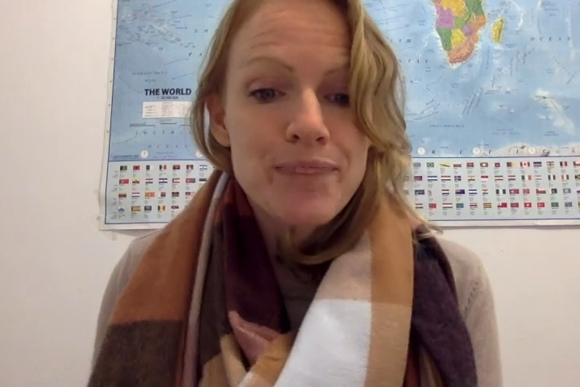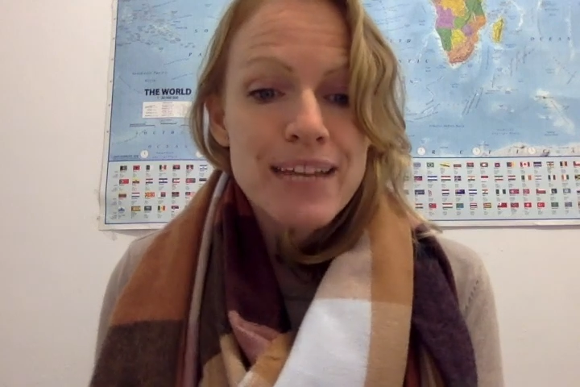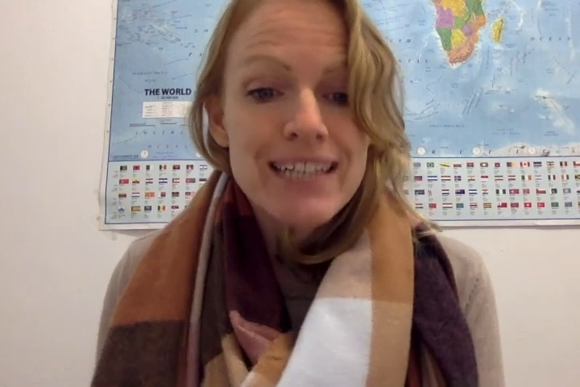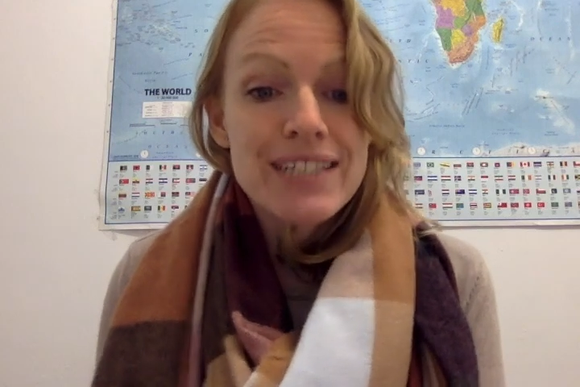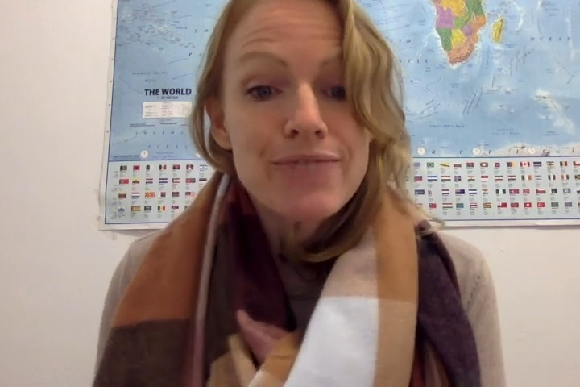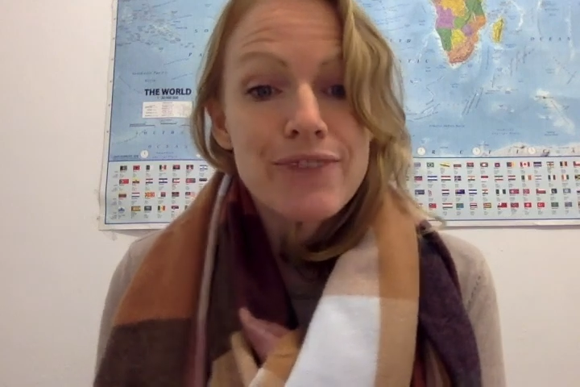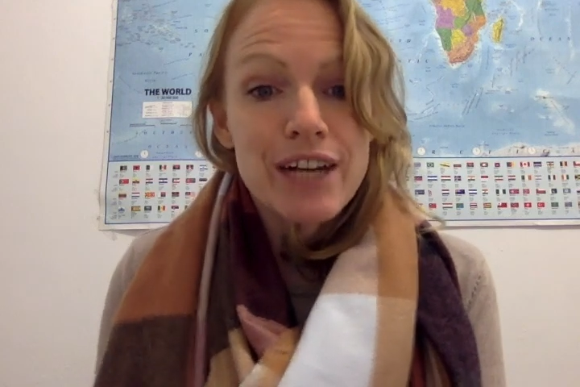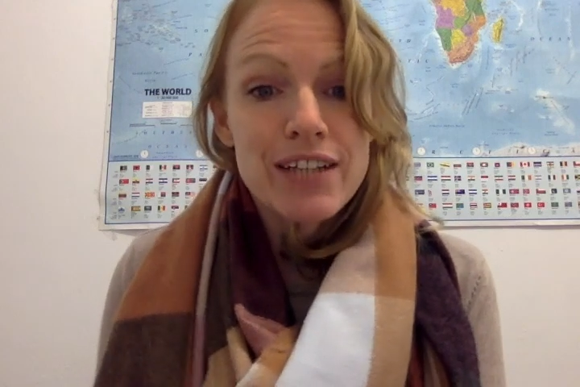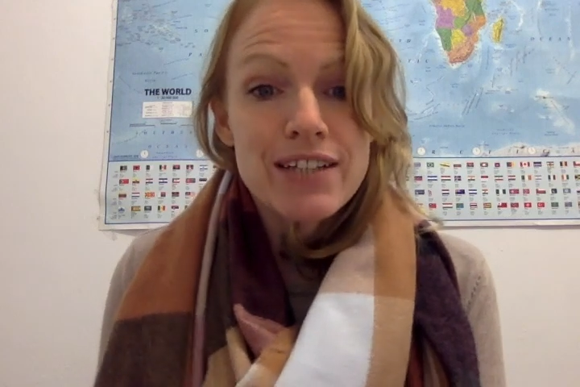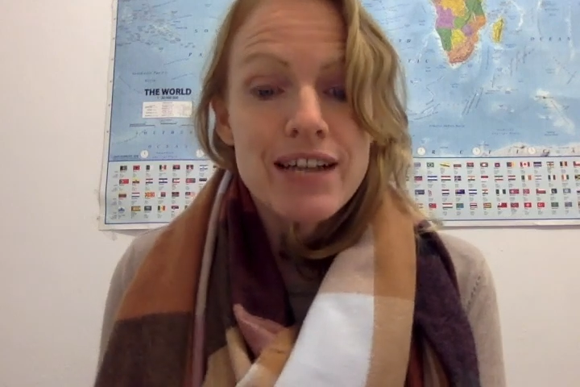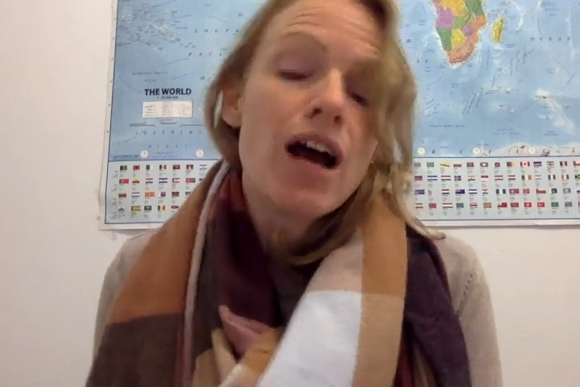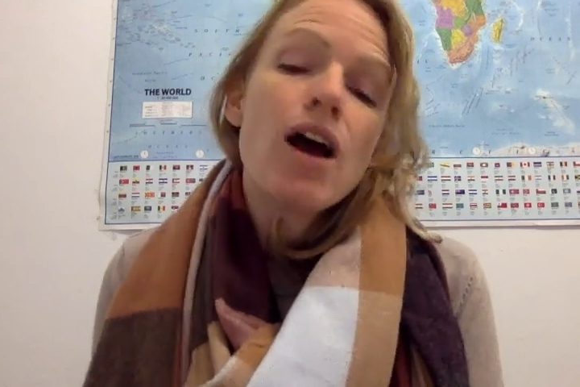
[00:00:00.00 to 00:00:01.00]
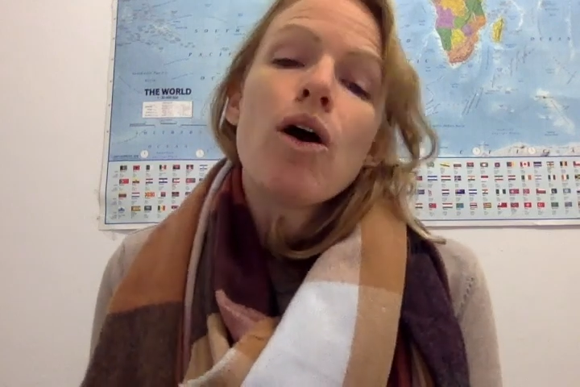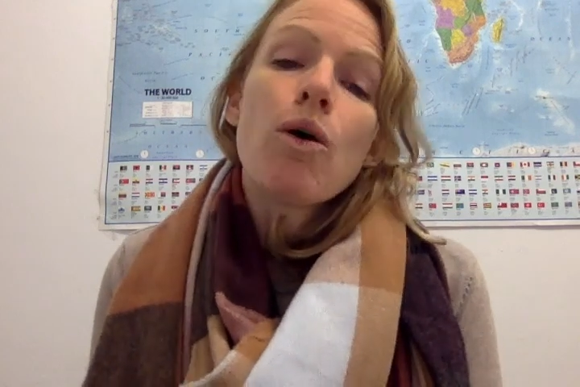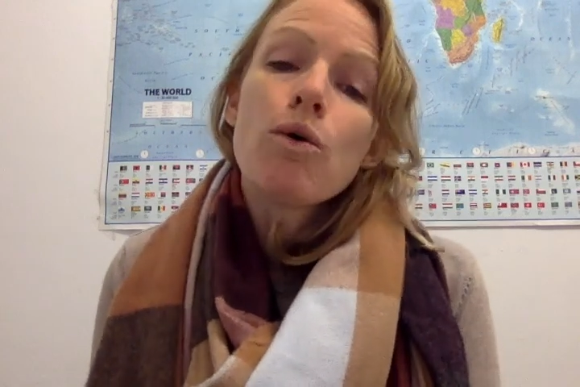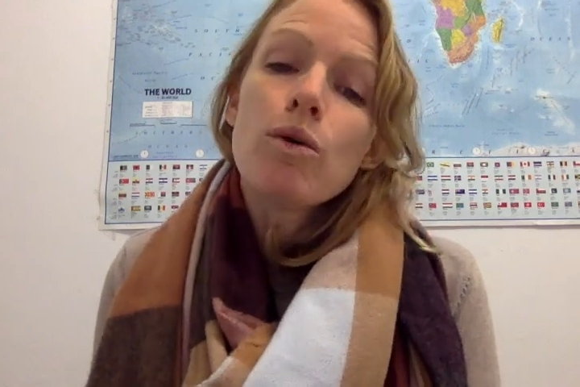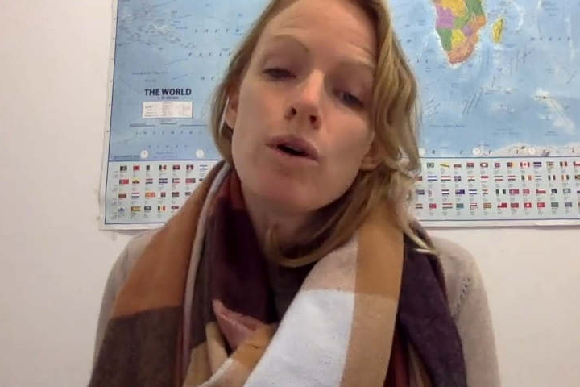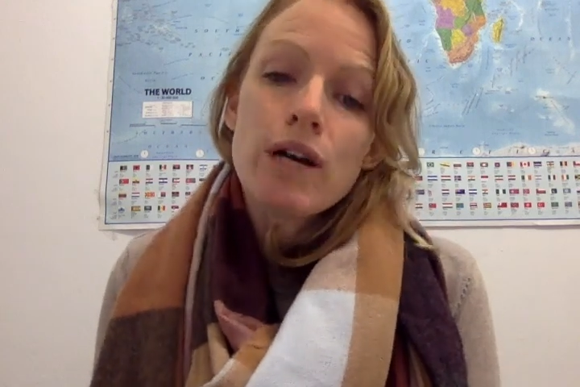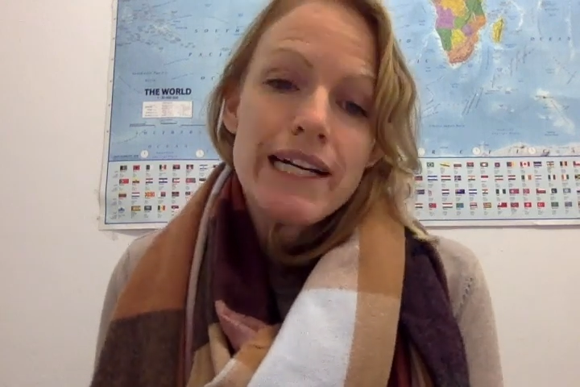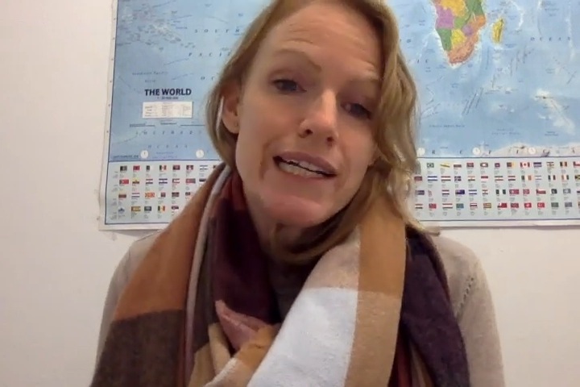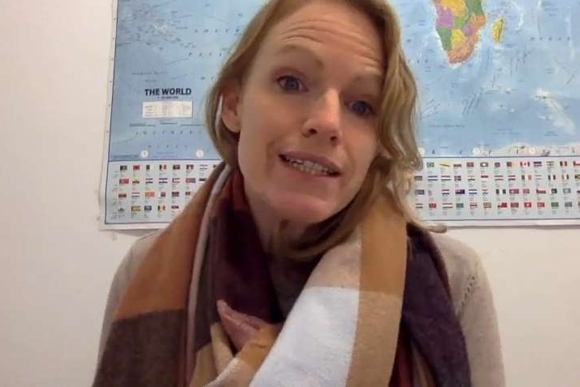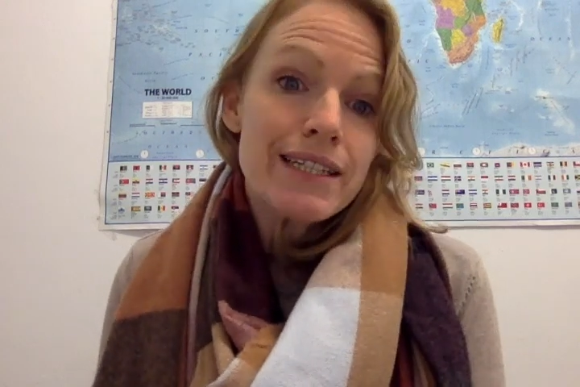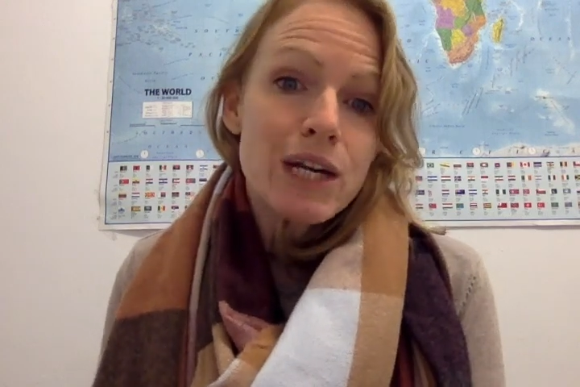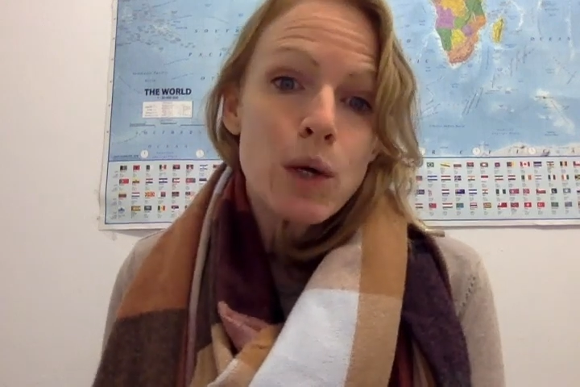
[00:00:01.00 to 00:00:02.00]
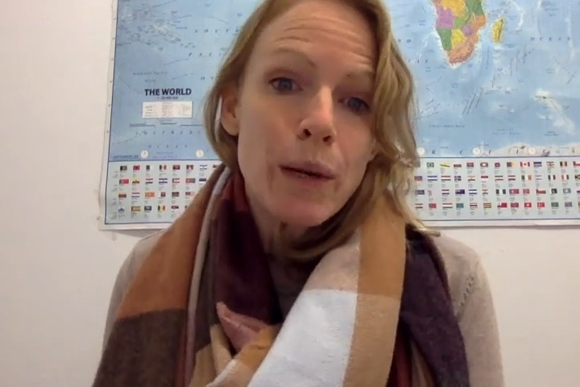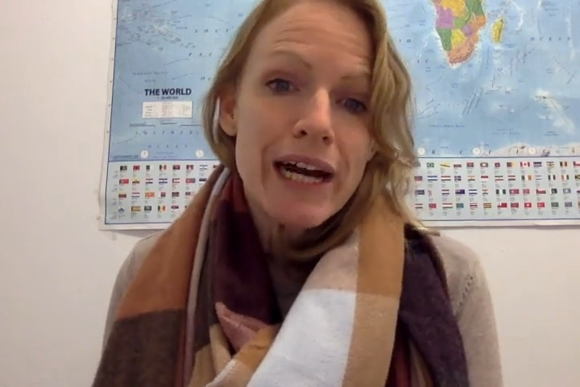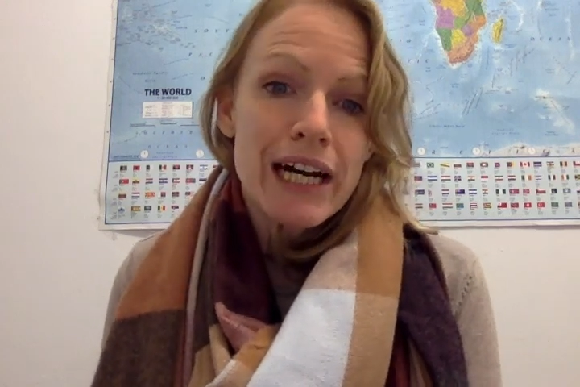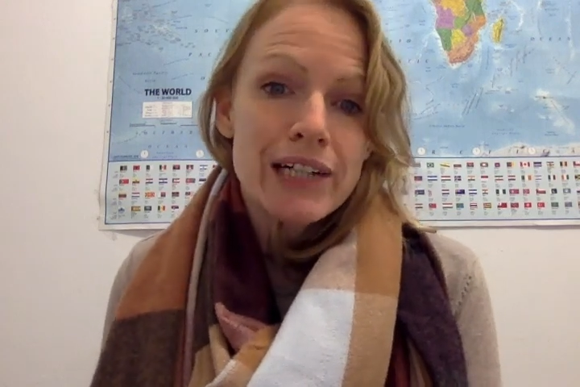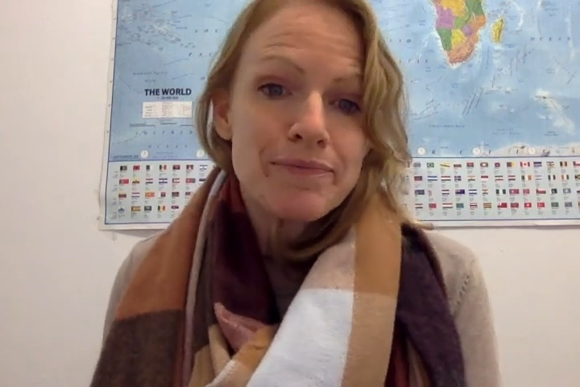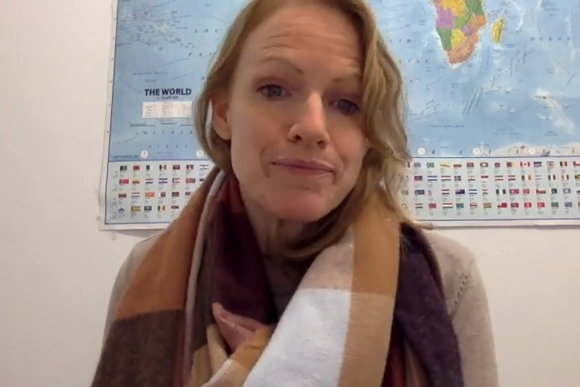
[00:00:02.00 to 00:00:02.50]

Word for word: It's faster. Or it's quicker.